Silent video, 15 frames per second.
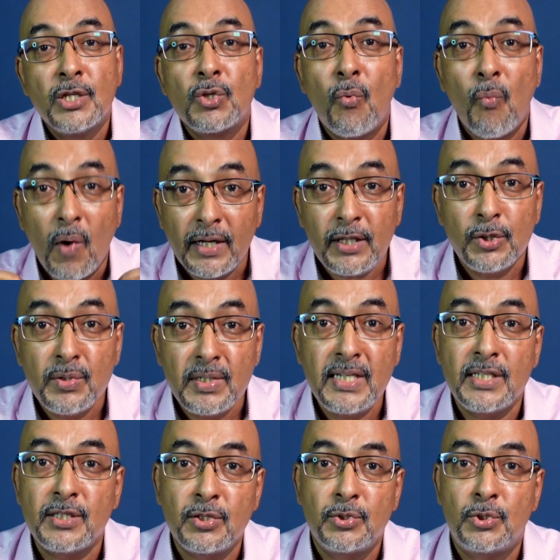So what you
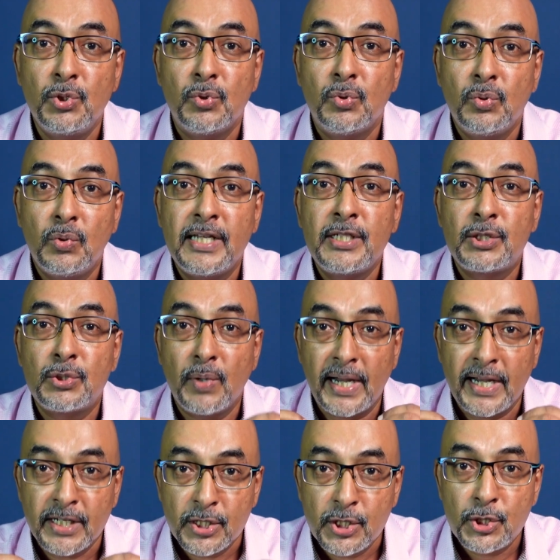need to do is to
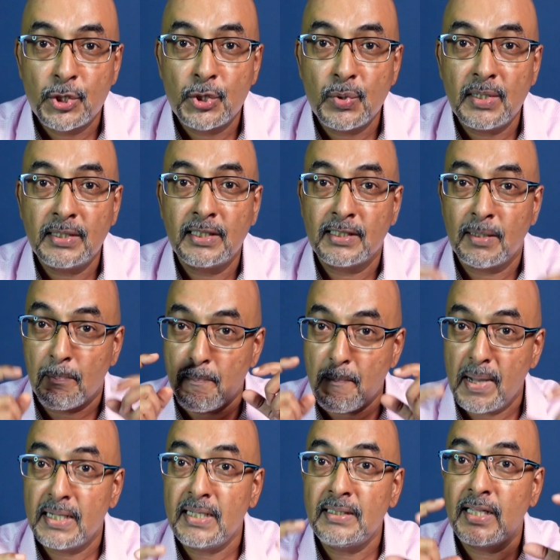ensure that the
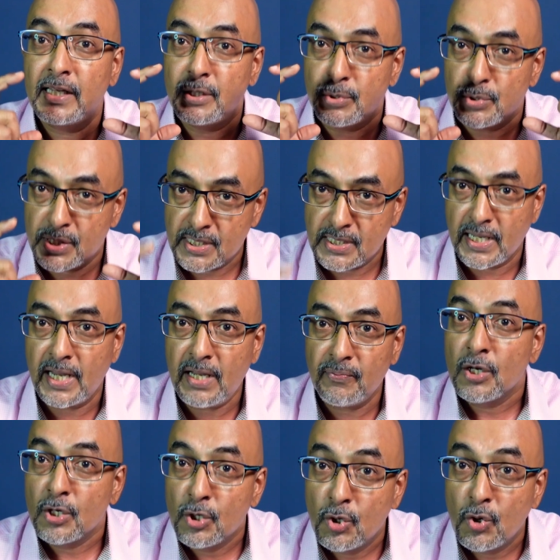money that you
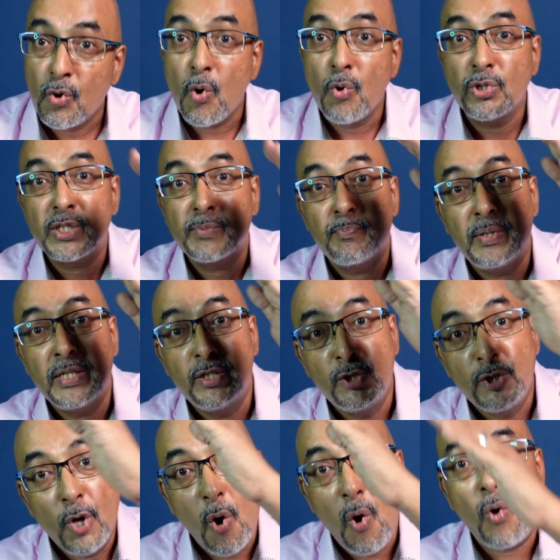save grows
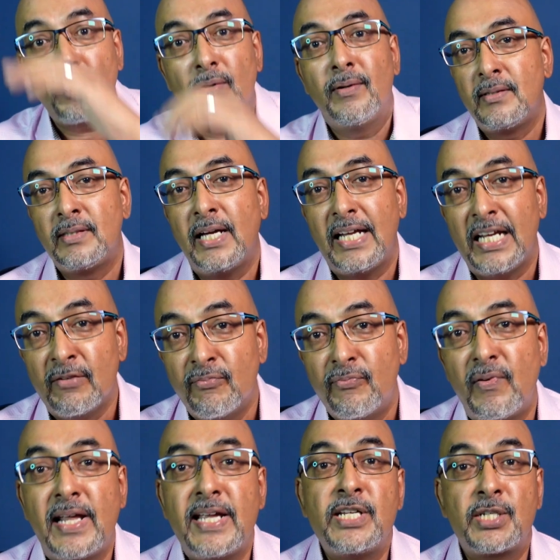beyond the
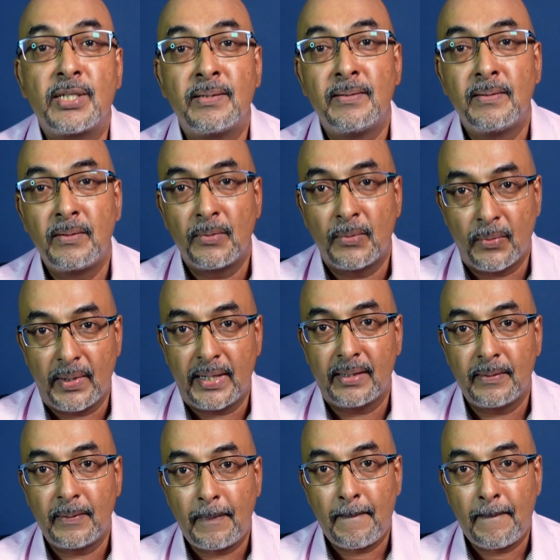inflation rate.